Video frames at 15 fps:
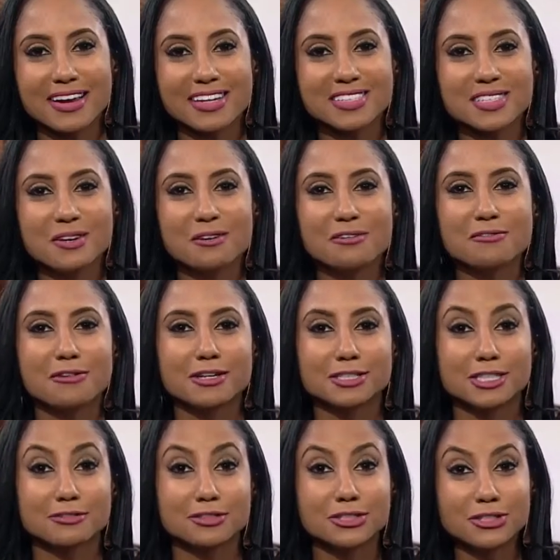Milwaukee's own
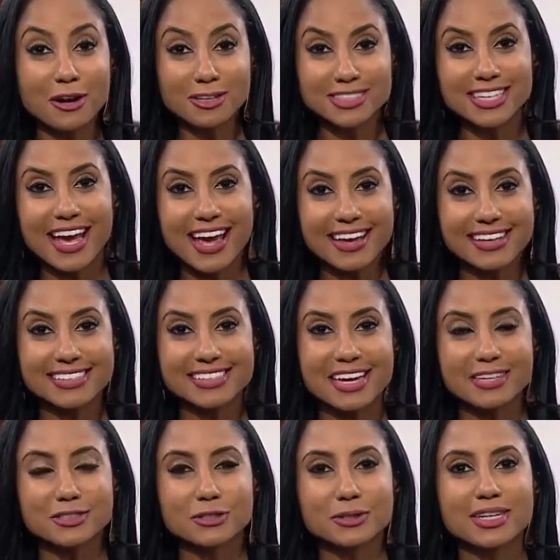version of Shark Tank is
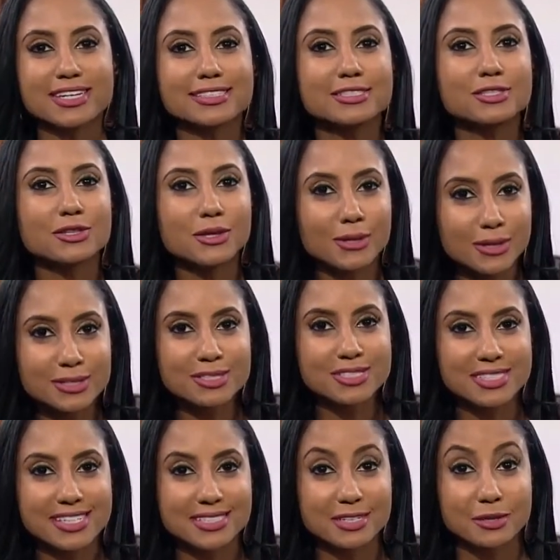entering its
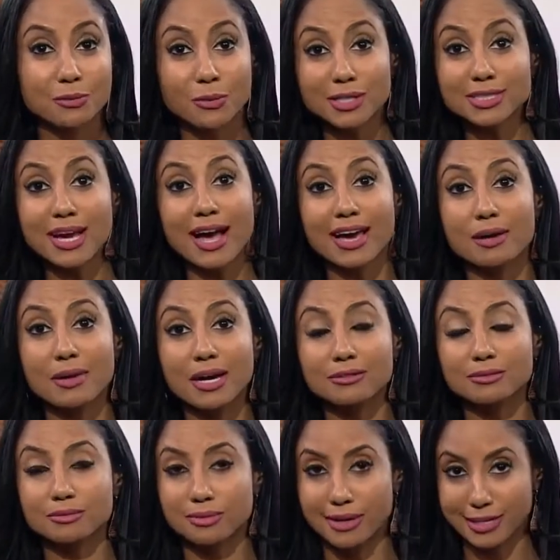third season, and we're talking
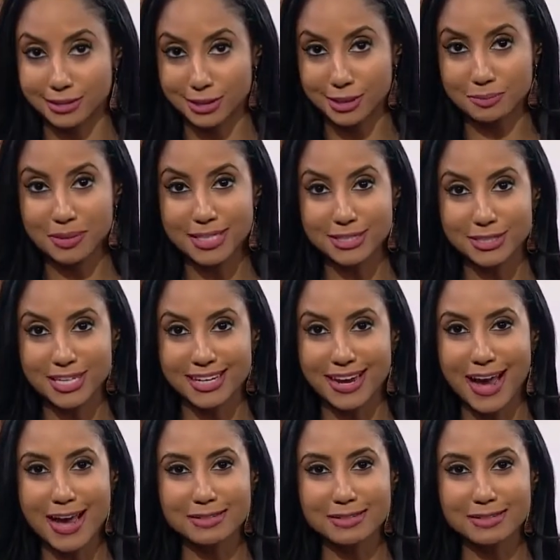about Project Pitch It.